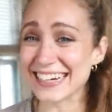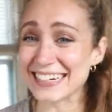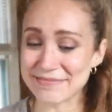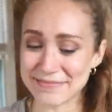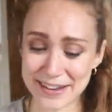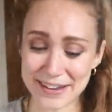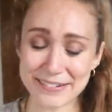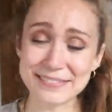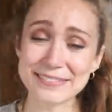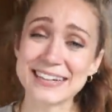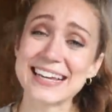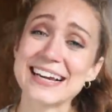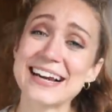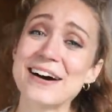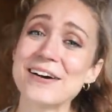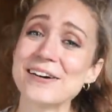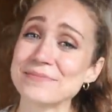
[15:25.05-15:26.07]
yeah. But
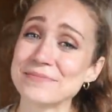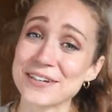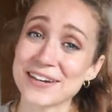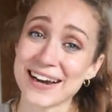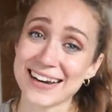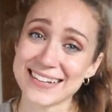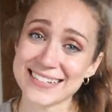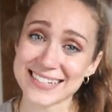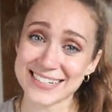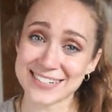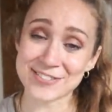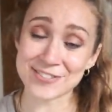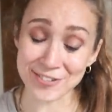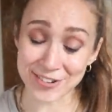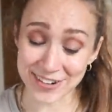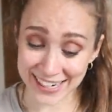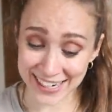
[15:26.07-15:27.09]
we hope you guys
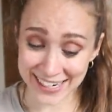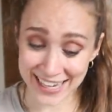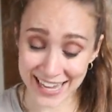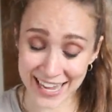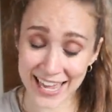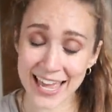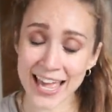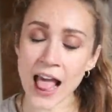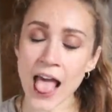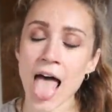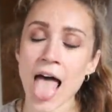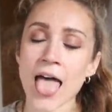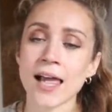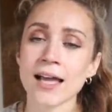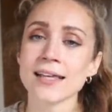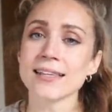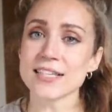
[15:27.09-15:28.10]
enjoyed
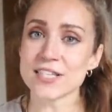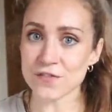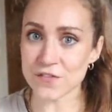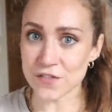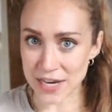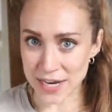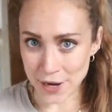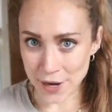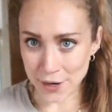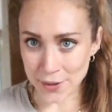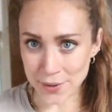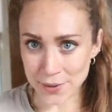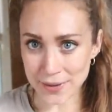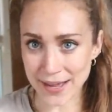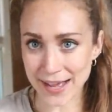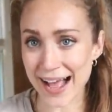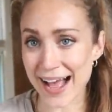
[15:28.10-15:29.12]
this
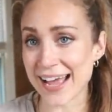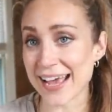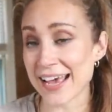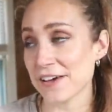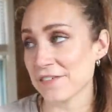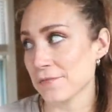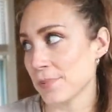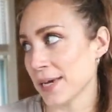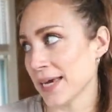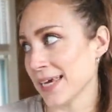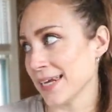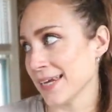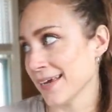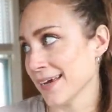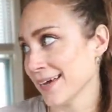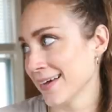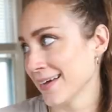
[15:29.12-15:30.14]
video. I have
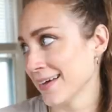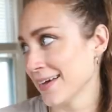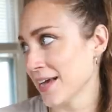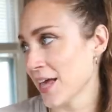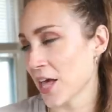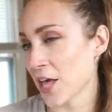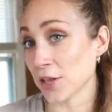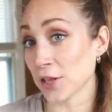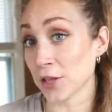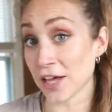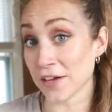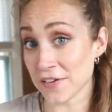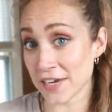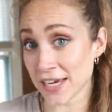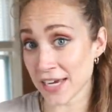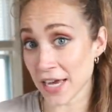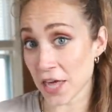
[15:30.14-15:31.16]
been
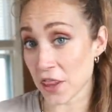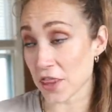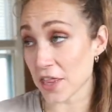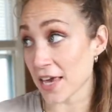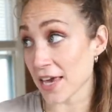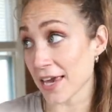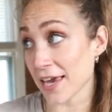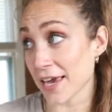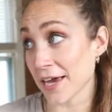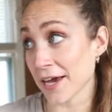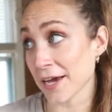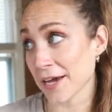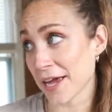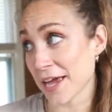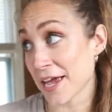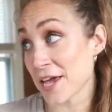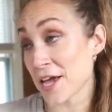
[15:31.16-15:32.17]
loving the
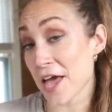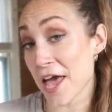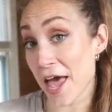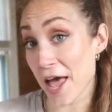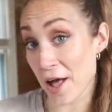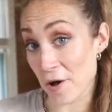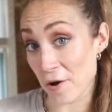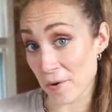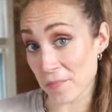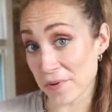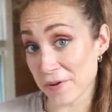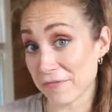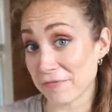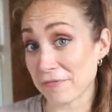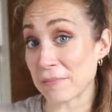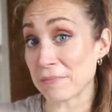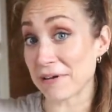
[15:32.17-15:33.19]
help
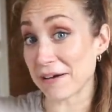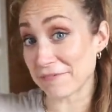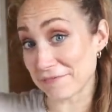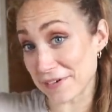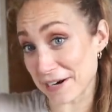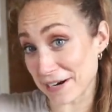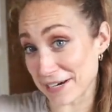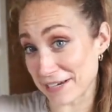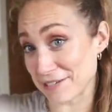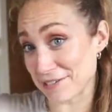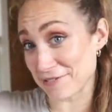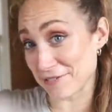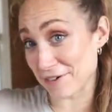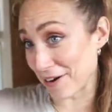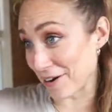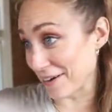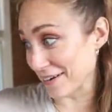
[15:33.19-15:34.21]
from Very
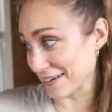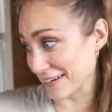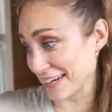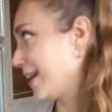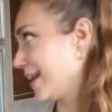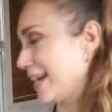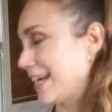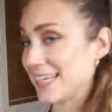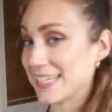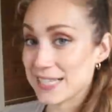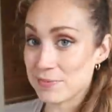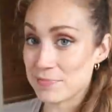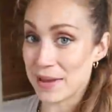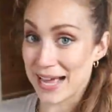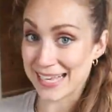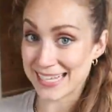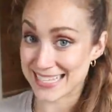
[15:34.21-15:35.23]
Strong. He's the
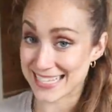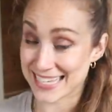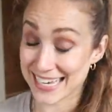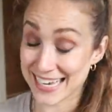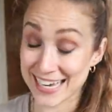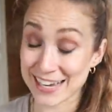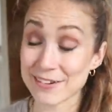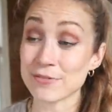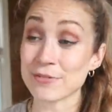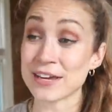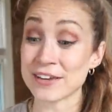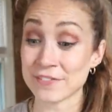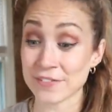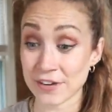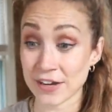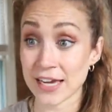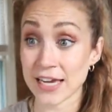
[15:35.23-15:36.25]
best. We've